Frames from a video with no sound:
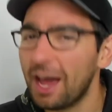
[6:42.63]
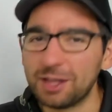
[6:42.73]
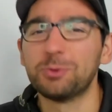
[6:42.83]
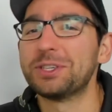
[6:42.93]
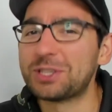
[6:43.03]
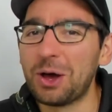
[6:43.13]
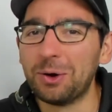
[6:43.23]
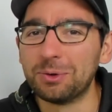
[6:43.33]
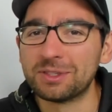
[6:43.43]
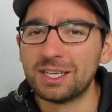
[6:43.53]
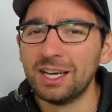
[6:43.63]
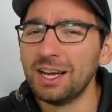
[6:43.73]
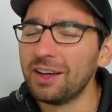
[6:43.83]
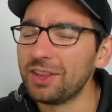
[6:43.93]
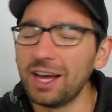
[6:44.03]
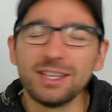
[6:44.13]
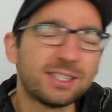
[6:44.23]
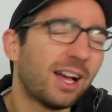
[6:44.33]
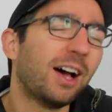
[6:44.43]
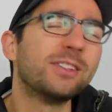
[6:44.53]
It was cold. That
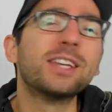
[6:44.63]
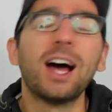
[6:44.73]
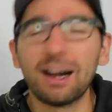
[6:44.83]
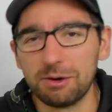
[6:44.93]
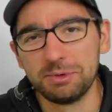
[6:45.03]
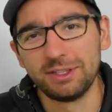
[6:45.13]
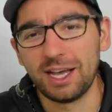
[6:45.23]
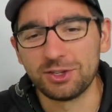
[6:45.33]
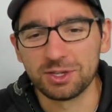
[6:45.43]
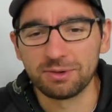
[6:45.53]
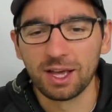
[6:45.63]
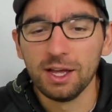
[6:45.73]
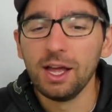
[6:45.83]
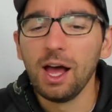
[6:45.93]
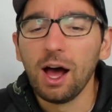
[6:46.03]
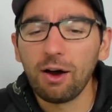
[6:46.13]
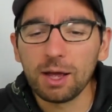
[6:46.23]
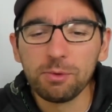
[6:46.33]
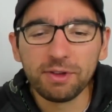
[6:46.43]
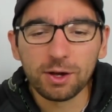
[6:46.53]
is a terrible dad joke.
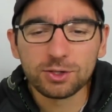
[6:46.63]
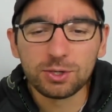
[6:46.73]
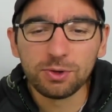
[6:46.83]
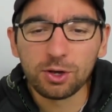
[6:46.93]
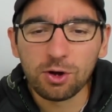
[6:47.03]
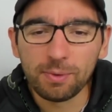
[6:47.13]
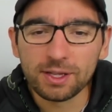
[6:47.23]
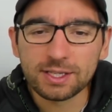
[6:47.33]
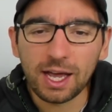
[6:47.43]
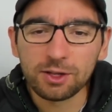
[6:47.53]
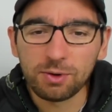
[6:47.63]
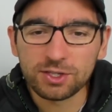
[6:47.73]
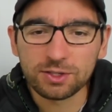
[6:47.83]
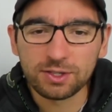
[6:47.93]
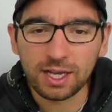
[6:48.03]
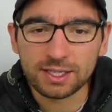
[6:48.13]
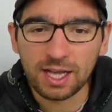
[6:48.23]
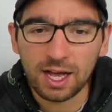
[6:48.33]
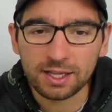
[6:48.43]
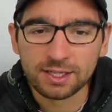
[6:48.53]
Alright, moving on to the comments and questions you guys
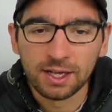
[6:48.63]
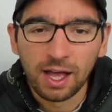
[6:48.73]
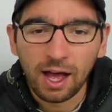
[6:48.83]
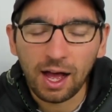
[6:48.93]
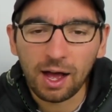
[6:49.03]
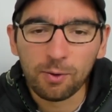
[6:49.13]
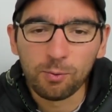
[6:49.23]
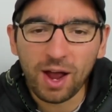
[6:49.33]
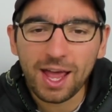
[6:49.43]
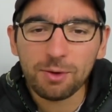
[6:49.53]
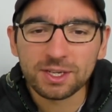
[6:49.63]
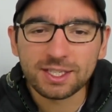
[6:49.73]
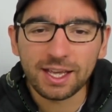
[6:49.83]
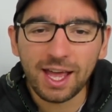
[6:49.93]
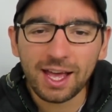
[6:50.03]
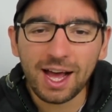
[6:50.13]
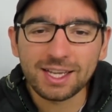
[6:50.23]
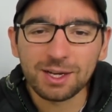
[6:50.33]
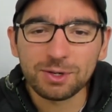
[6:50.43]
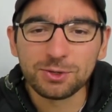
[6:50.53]
had. Ray was saying, hey
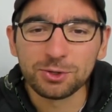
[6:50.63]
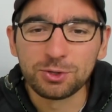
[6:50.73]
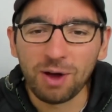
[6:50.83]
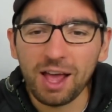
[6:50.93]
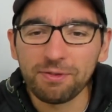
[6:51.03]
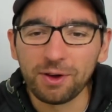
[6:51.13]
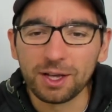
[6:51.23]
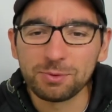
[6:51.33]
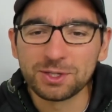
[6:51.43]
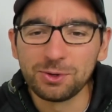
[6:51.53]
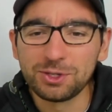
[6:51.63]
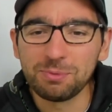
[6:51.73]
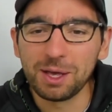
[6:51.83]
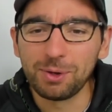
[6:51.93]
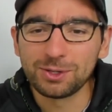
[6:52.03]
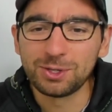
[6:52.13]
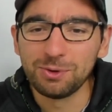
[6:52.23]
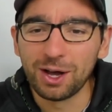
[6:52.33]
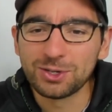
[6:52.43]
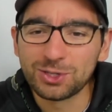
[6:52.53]
guys, how was your driver? It was good to be able
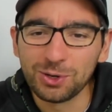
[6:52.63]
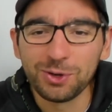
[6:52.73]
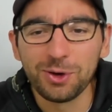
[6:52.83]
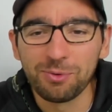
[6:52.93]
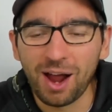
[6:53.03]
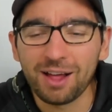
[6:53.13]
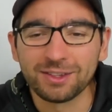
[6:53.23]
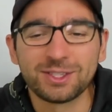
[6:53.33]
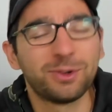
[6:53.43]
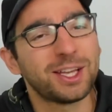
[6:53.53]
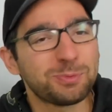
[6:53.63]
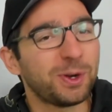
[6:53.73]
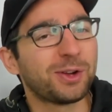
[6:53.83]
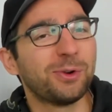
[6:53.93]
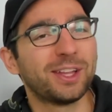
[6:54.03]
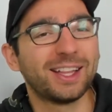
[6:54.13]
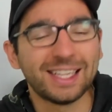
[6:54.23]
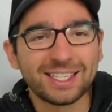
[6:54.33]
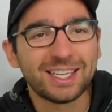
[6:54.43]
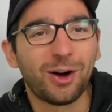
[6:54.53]
to show you around. So that's pretty cool that
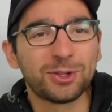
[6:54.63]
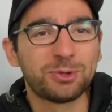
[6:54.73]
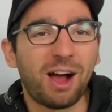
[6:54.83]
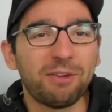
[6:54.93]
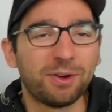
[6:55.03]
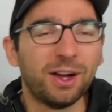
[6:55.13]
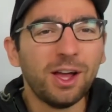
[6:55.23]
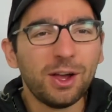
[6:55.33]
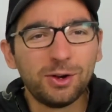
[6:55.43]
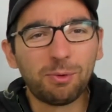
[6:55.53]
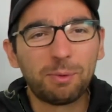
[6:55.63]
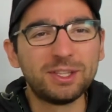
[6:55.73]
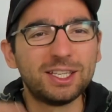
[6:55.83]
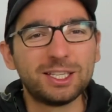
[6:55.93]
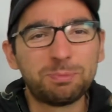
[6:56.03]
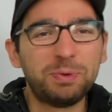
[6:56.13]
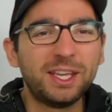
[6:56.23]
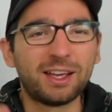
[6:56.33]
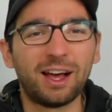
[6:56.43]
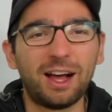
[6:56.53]
Liti, our driver, you know, when we did this
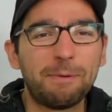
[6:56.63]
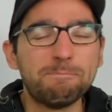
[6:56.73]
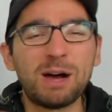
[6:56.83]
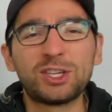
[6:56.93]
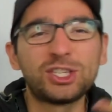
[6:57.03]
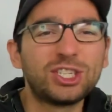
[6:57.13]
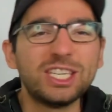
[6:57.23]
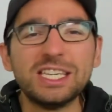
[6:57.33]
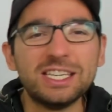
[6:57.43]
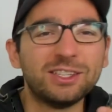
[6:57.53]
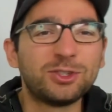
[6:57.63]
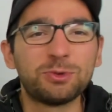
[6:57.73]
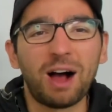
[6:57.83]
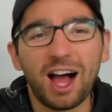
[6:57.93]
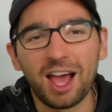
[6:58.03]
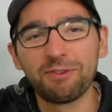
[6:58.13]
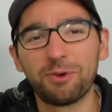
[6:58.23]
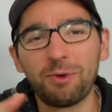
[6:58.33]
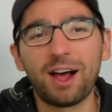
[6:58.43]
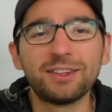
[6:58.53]
big machine drive
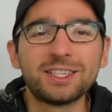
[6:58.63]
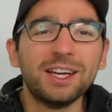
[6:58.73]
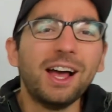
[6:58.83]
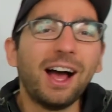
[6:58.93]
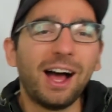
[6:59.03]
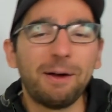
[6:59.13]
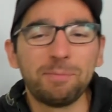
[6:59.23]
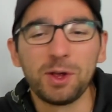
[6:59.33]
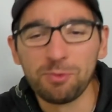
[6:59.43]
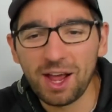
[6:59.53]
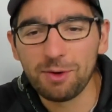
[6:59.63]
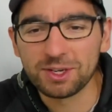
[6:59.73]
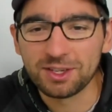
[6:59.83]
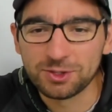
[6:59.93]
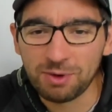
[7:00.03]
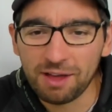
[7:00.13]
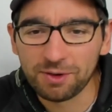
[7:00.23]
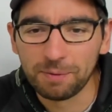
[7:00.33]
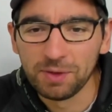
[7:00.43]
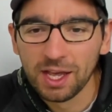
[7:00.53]
around, Ray was our
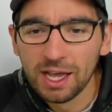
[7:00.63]
driver.